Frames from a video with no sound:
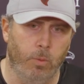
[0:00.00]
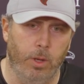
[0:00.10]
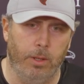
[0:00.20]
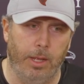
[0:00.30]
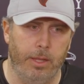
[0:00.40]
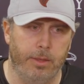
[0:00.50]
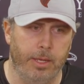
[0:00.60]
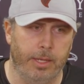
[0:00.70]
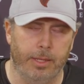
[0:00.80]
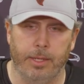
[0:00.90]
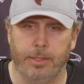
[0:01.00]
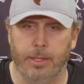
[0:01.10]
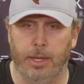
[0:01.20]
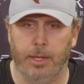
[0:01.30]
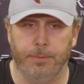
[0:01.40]
Well, I think that
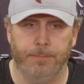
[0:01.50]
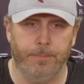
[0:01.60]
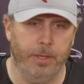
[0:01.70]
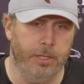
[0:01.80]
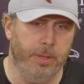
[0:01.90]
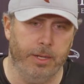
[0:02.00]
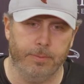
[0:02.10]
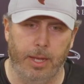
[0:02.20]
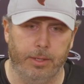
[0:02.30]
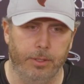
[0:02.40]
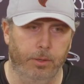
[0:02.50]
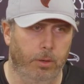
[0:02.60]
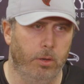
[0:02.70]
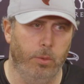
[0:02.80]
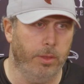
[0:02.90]
uh, he's been exactly
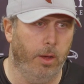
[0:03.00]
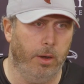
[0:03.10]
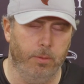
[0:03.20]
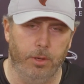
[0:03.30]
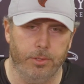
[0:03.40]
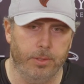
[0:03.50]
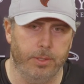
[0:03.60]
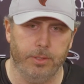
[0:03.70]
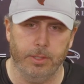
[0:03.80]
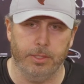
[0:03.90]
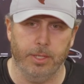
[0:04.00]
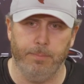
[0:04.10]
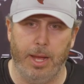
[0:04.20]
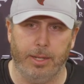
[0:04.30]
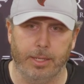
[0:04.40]
who we thought he was. He's, he's
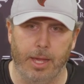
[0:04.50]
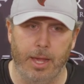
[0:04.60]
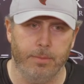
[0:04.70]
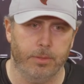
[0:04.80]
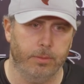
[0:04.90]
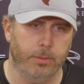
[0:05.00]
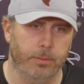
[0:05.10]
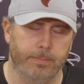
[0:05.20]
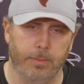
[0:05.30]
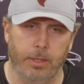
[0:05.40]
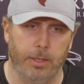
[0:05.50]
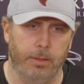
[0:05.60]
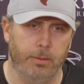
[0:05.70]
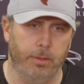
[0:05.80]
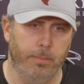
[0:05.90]
impacted games uh,
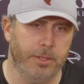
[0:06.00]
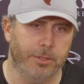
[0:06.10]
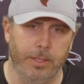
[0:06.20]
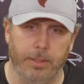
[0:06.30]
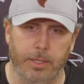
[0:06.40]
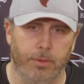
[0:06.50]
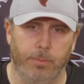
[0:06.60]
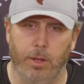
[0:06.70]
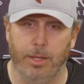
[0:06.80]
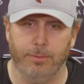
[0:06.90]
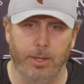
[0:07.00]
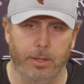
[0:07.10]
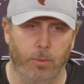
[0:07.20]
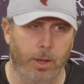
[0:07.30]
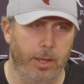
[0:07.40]
immensely, even the ball hasn't
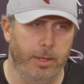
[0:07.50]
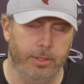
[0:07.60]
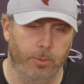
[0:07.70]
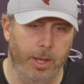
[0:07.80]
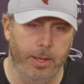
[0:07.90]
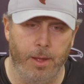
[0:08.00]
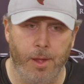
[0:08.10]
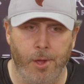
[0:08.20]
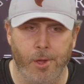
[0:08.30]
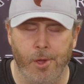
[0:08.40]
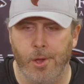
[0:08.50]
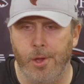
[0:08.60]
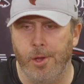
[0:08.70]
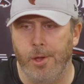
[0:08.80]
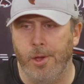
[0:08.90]
found the way his way.
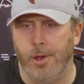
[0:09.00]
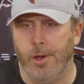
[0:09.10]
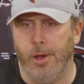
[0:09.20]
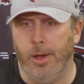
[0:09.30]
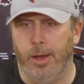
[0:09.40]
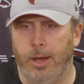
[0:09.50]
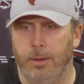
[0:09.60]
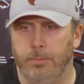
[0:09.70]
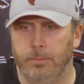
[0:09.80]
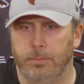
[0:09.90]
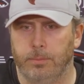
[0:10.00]
Um,